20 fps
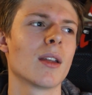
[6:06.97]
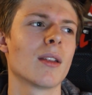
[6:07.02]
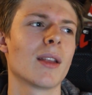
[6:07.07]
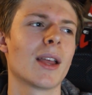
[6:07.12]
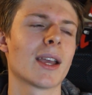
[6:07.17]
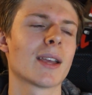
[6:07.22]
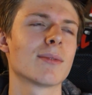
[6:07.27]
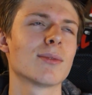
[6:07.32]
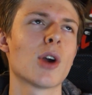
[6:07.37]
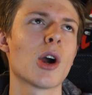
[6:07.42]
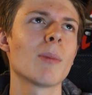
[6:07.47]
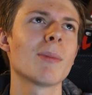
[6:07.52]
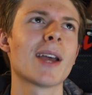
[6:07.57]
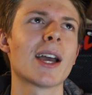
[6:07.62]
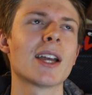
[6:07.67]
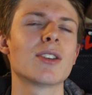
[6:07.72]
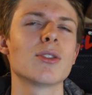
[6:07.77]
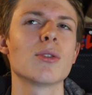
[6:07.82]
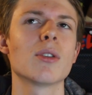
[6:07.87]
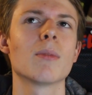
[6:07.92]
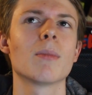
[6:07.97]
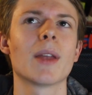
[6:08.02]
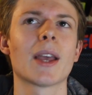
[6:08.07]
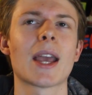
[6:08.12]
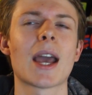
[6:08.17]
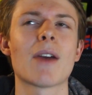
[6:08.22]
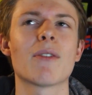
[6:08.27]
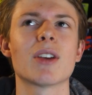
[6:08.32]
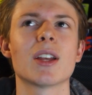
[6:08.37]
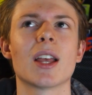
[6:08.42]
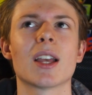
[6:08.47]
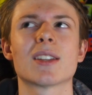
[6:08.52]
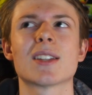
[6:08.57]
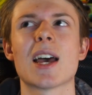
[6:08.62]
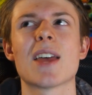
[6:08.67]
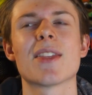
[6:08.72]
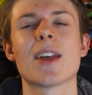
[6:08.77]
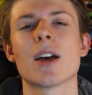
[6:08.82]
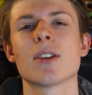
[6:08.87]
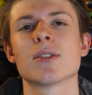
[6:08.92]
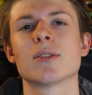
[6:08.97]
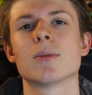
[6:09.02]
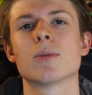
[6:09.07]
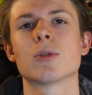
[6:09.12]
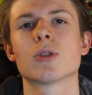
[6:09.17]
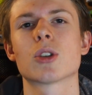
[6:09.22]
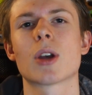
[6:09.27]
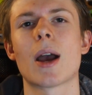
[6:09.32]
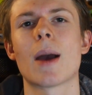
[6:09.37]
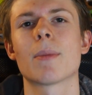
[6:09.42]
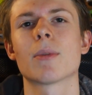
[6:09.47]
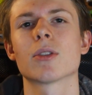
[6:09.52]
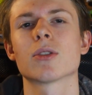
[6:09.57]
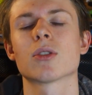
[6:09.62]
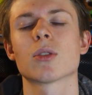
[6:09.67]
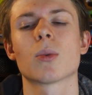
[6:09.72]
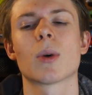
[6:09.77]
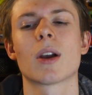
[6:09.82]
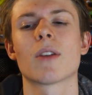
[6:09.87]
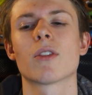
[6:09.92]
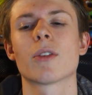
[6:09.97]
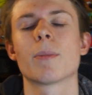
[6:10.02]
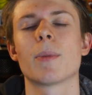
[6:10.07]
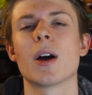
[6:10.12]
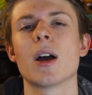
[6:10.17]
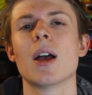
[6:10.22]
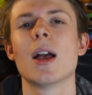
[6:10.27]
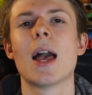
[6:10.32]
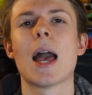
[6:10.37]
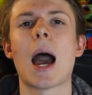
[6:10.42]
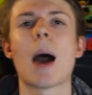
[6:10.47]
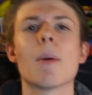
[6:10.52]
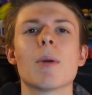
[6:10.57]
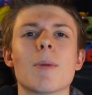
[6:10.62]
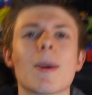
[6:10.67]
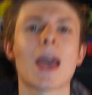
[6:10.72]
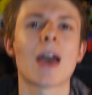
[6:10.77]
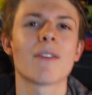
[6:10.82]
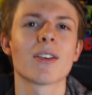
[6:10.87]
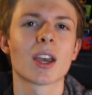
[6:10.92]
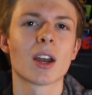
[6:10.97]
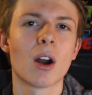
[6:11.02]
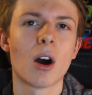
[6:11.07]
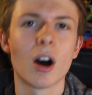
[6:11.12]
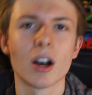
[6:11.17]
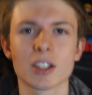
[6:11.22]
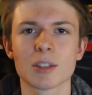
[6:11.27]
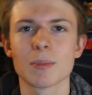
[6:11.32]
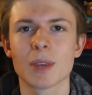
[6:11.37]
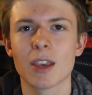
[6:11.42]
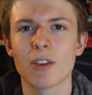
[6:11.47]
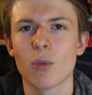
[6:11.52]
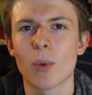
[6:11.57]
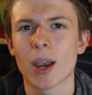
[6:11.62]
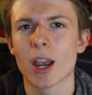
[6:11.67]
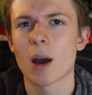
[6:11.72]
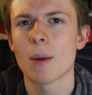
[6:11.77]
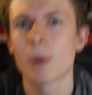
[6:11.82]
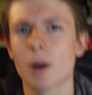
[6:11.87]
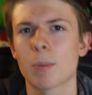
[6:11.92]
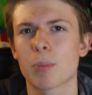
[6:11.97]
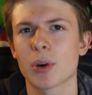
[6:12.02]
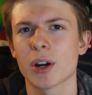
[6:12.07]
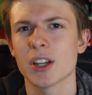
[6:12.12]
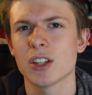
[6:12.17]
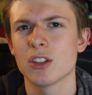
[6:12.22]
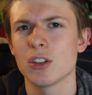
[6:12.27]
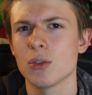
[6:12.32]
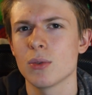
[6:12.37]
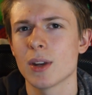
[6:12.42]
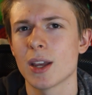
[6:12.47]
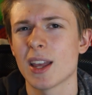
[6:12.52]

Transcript: like normally I do them like every like 10,000 subscribers or whatever, but I'm gonna be having an awesome giveaway coming up pretty soon.